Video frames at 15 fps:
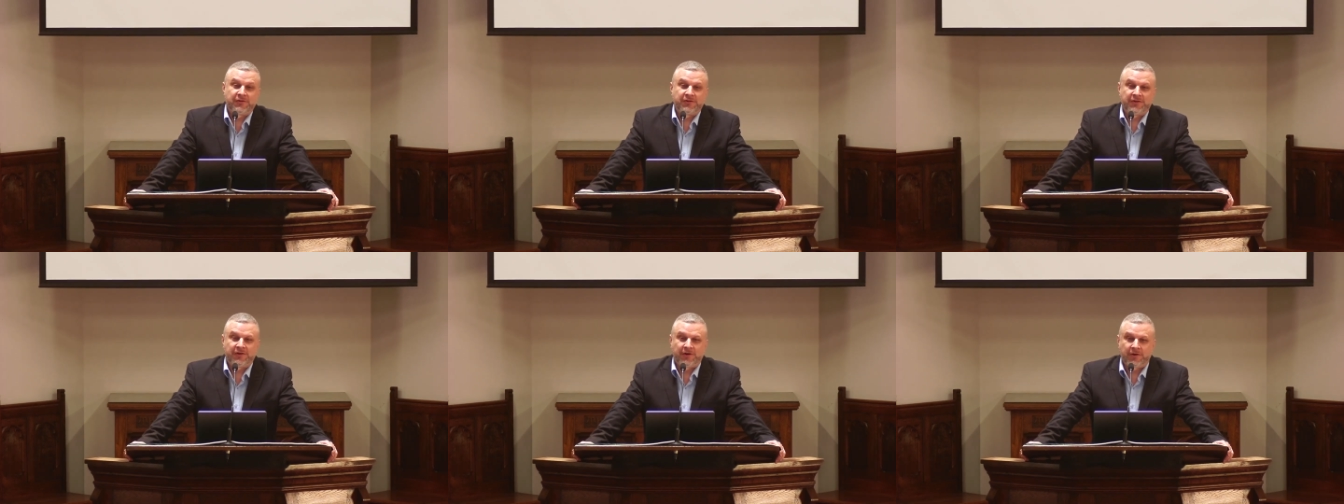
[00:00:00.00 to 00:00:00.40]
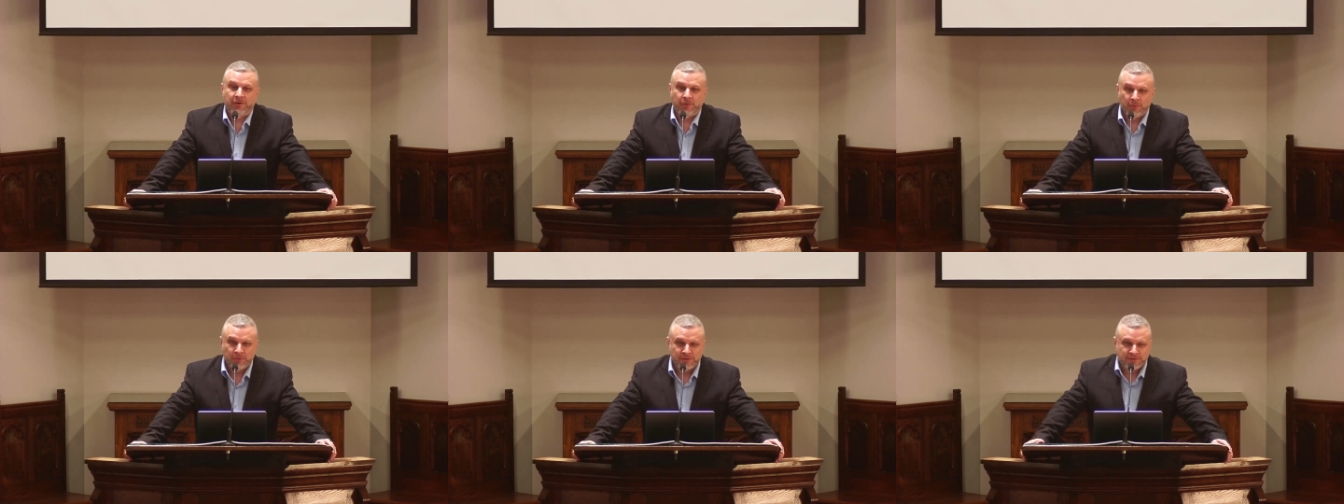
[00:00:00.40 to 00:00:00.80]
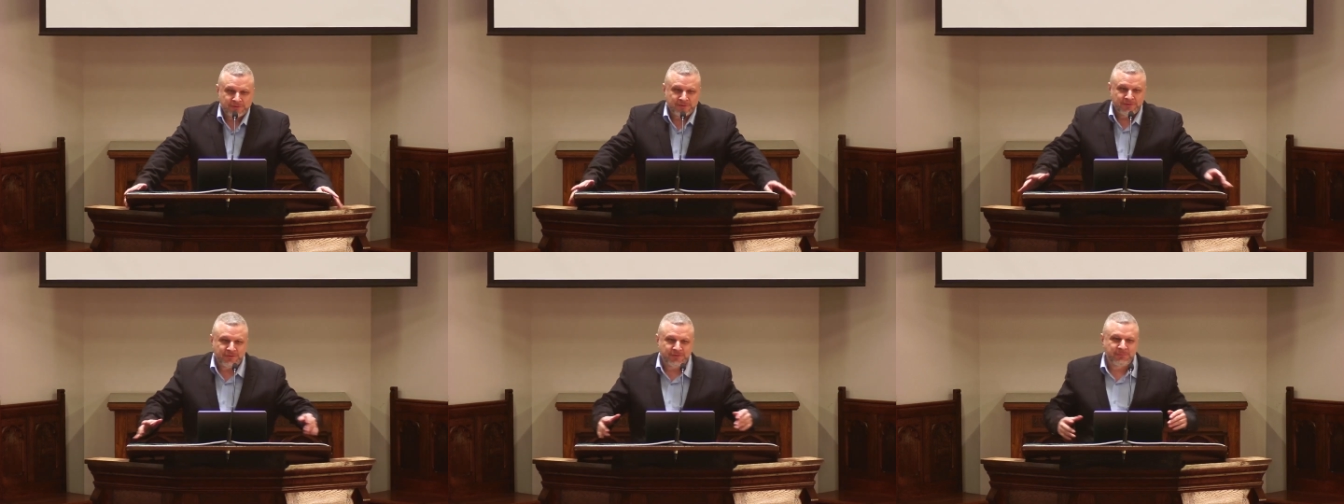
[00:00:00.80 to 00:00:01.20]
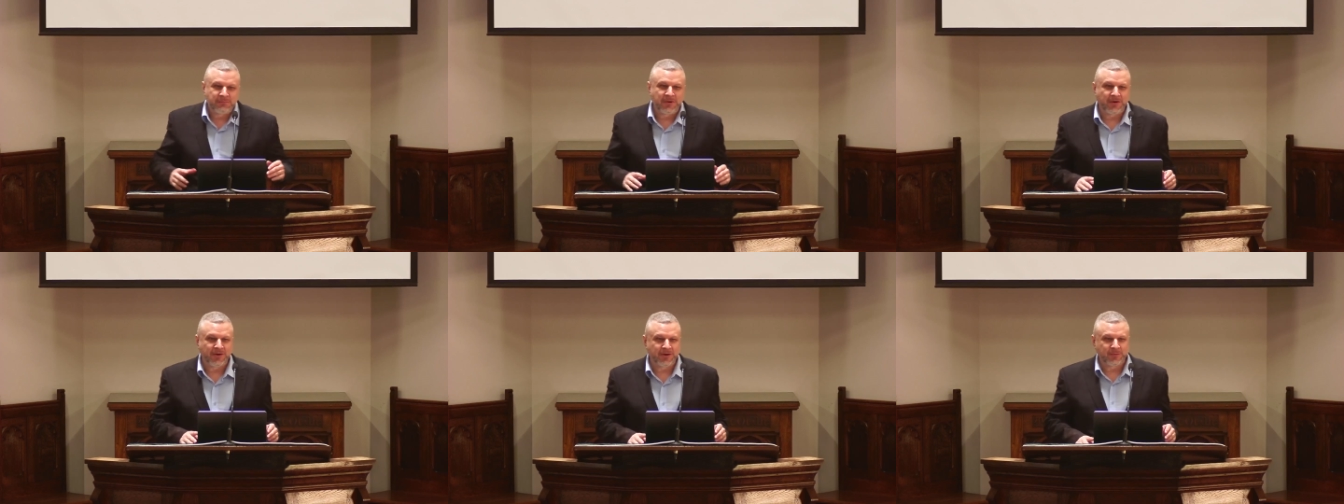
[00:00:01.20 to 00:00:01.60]
And then our oldest is
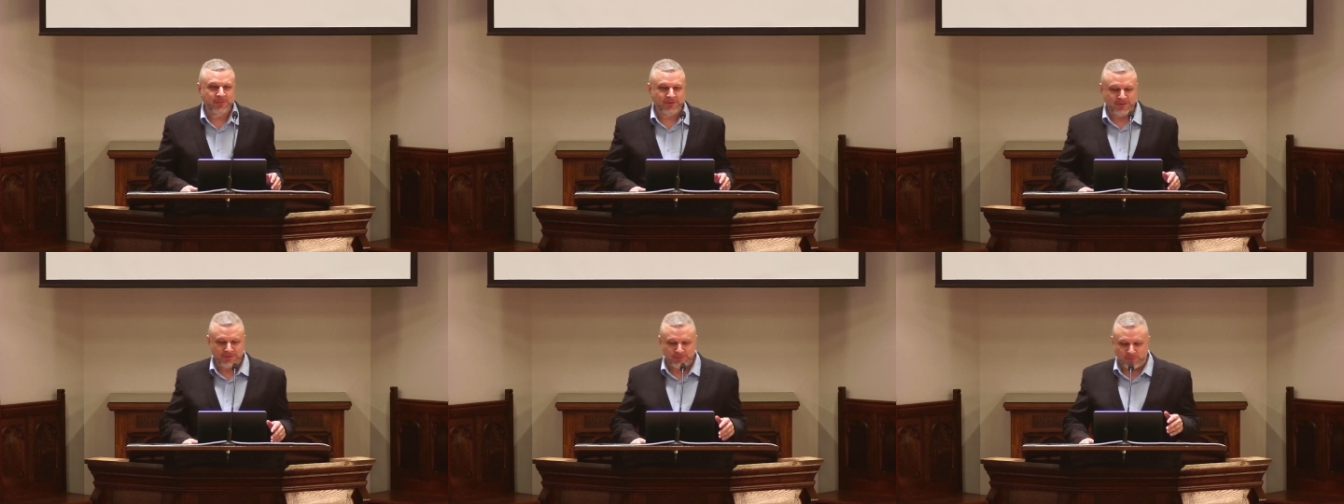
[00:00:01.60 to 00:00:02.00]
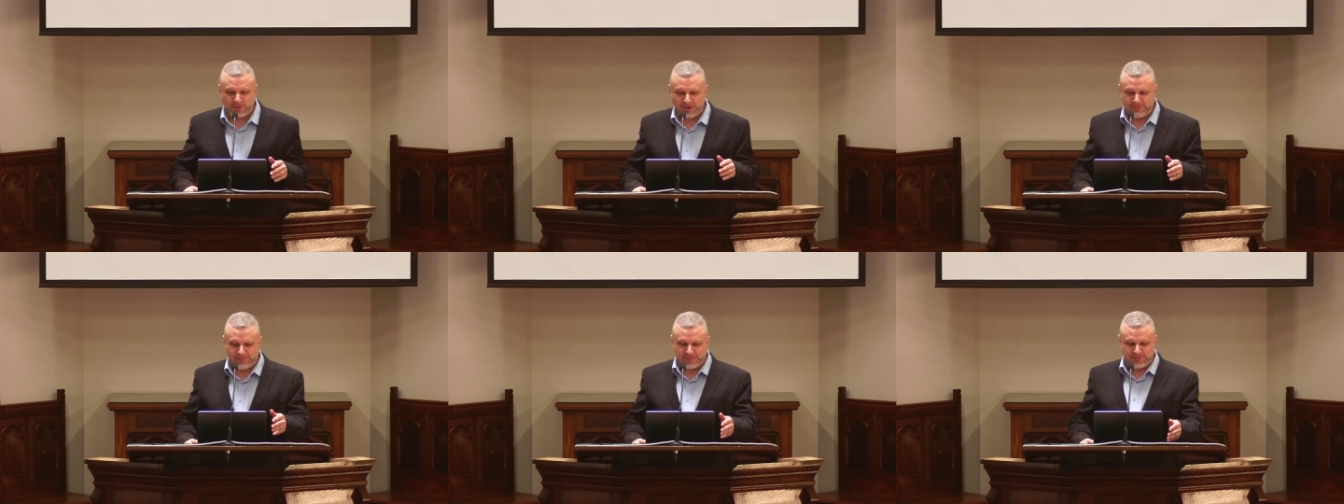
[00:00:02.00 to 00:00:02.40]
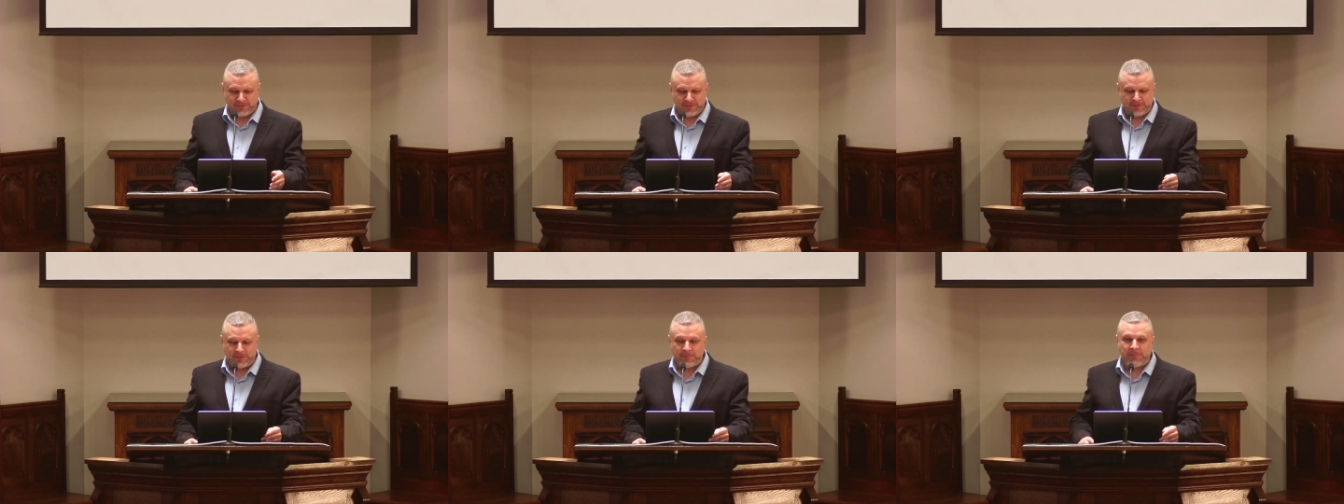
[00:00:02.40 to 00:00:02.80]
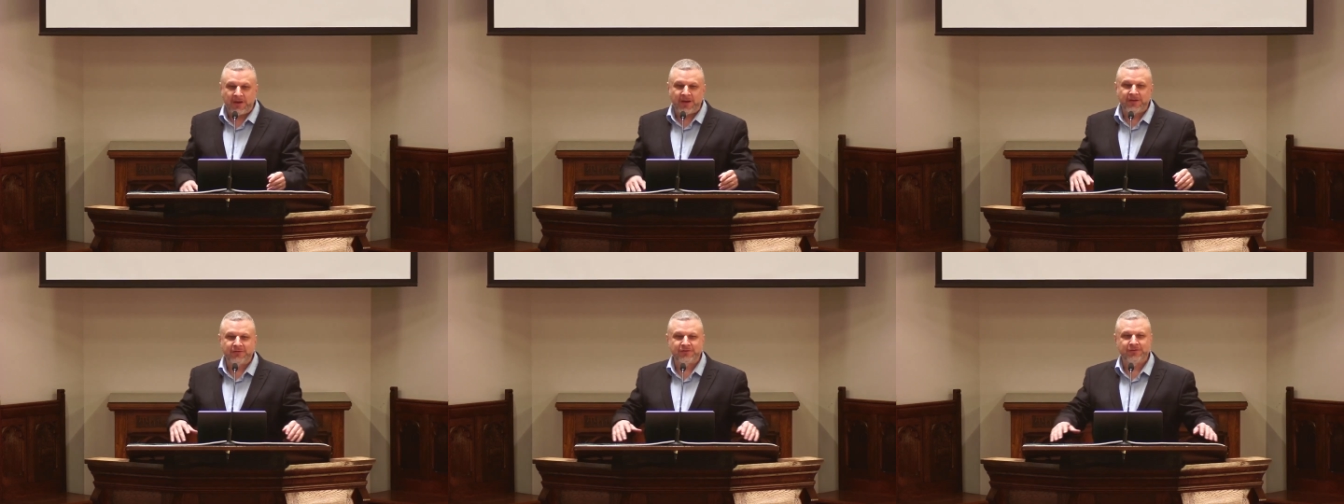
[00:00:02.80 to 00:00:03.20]
married with his wife living
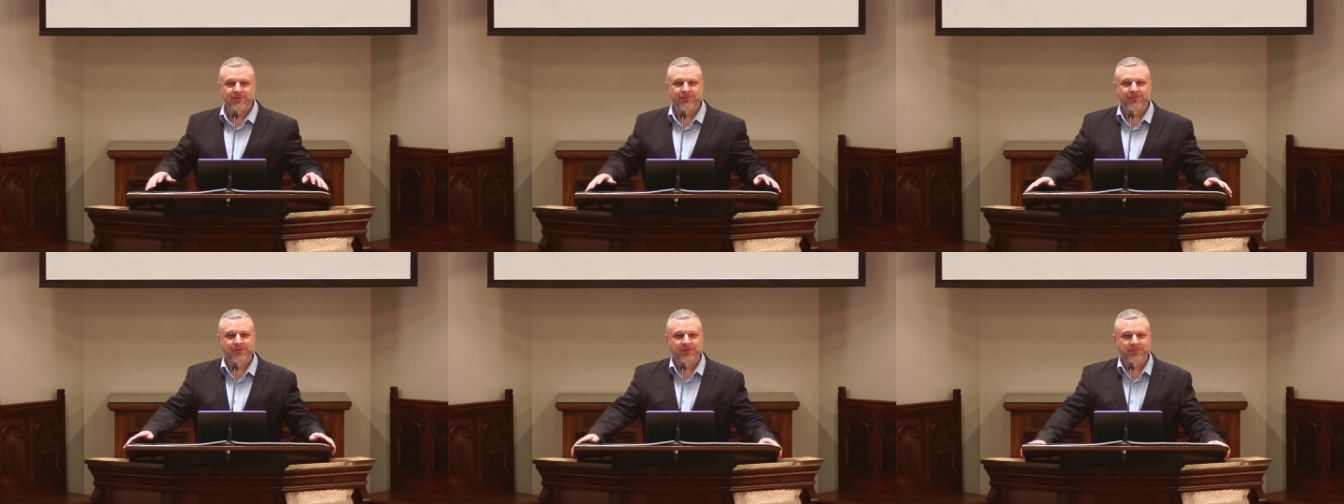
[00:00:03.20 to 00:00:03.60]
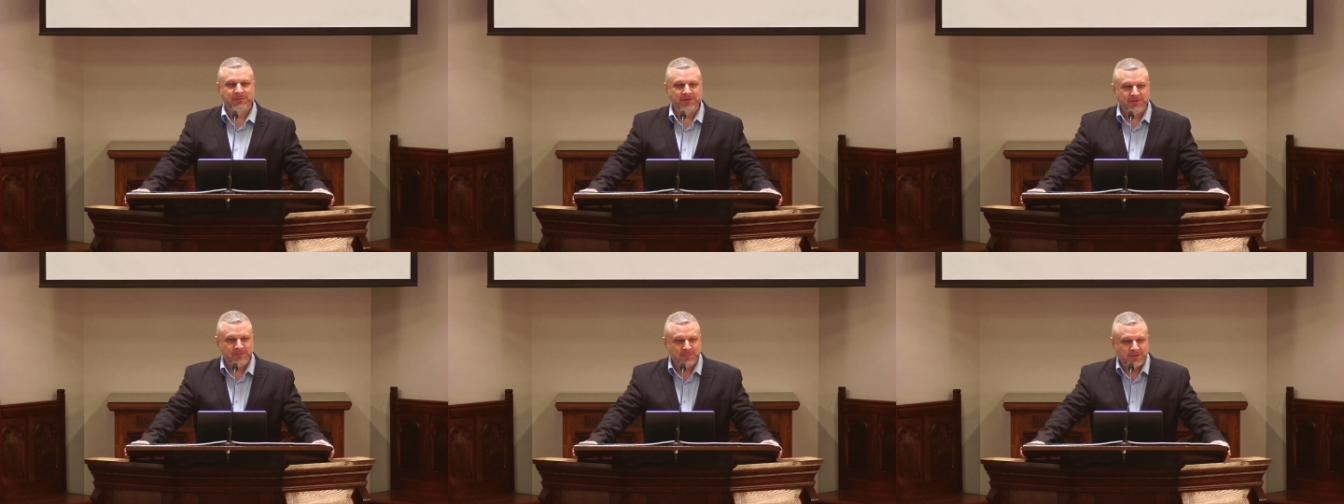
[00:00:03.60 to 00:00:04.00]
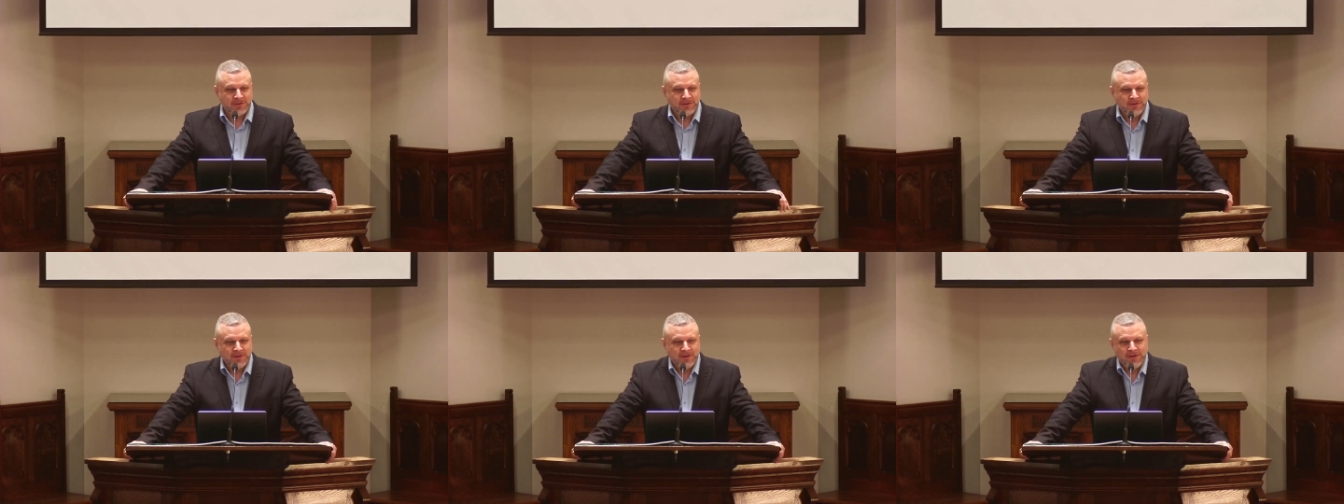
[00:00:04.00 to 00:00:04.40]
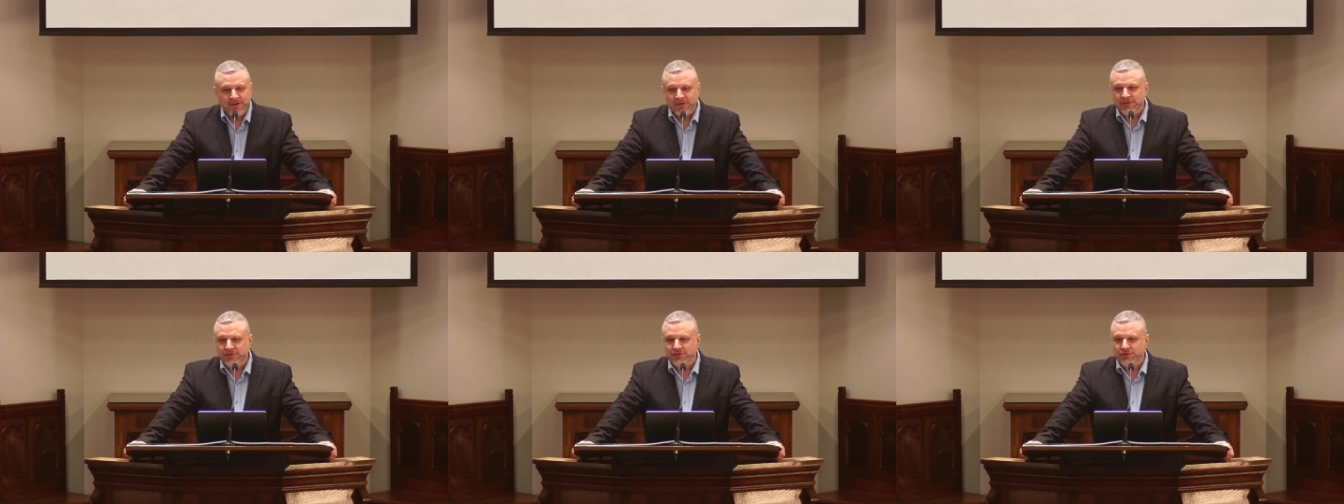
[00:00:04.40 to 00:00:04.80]
nearby us in the Philippines. But
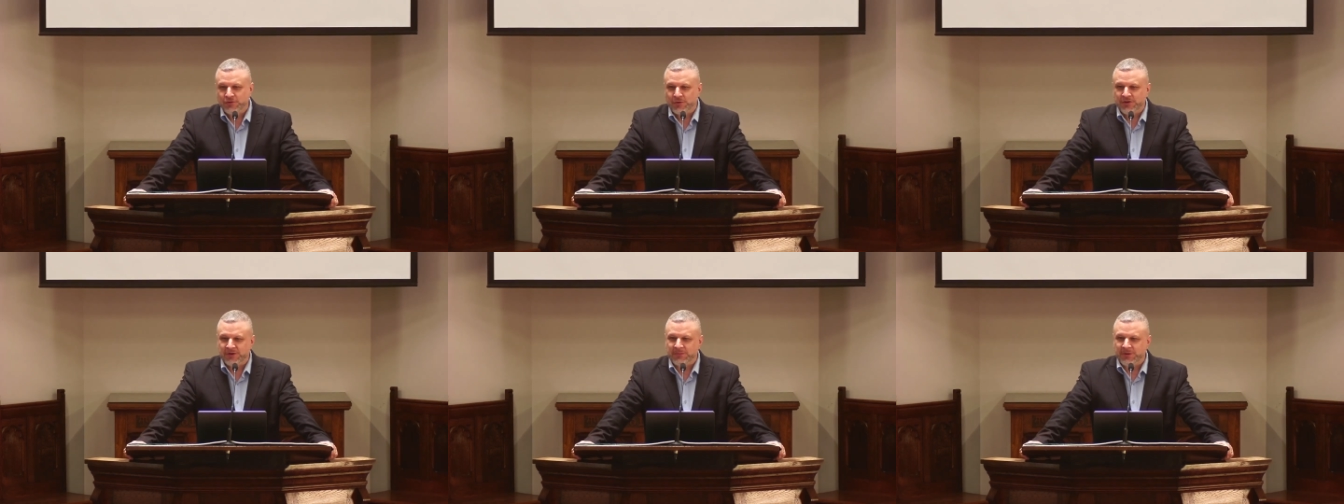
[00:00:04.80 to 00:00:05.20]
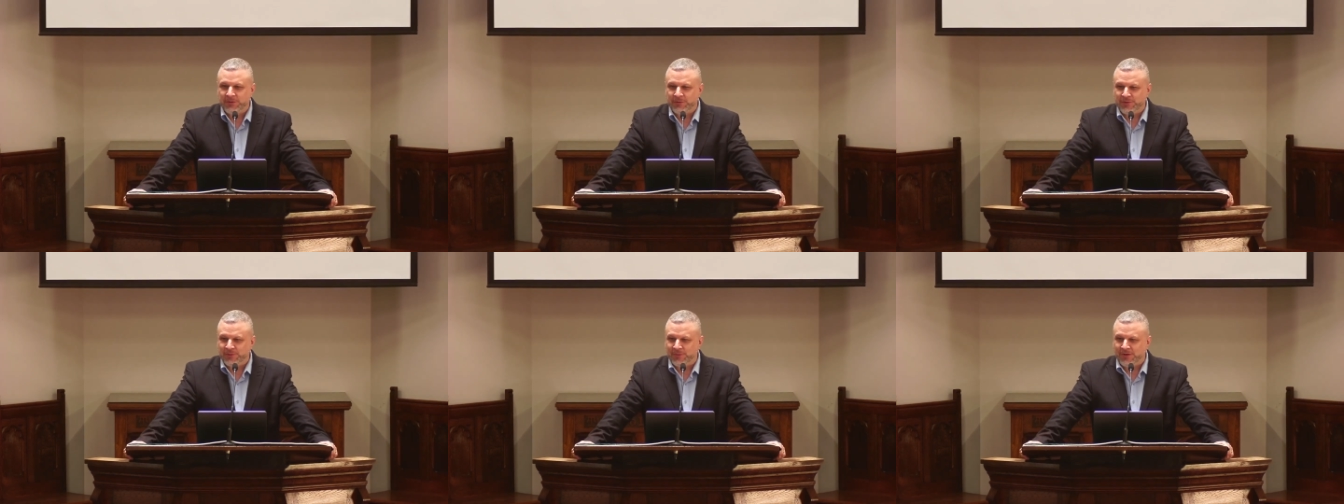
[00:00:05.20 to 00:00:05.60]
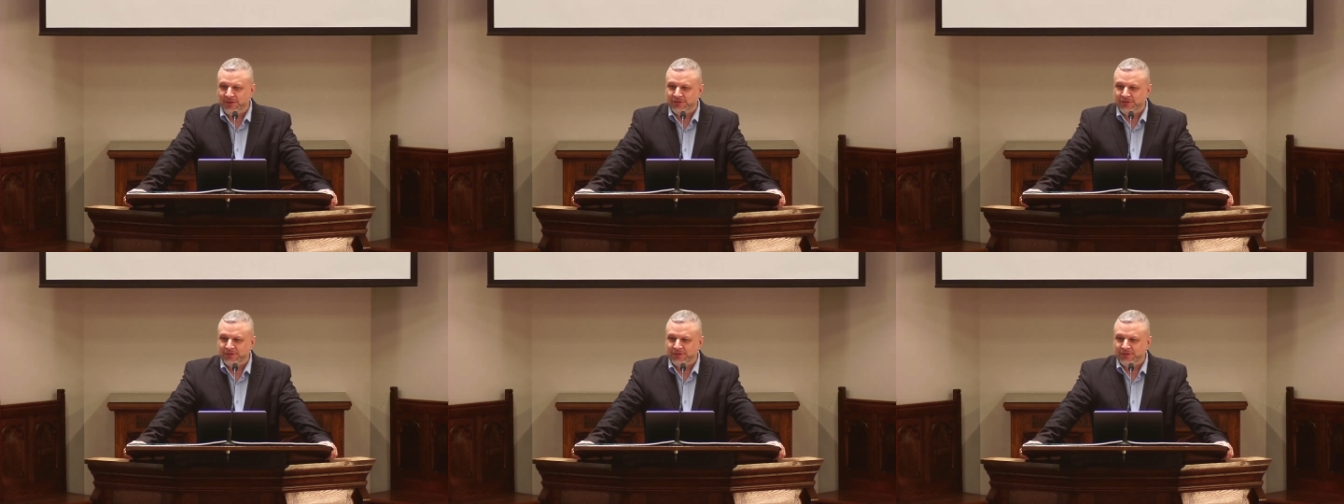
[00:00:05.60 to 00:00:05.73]
it's a joy to be with you all.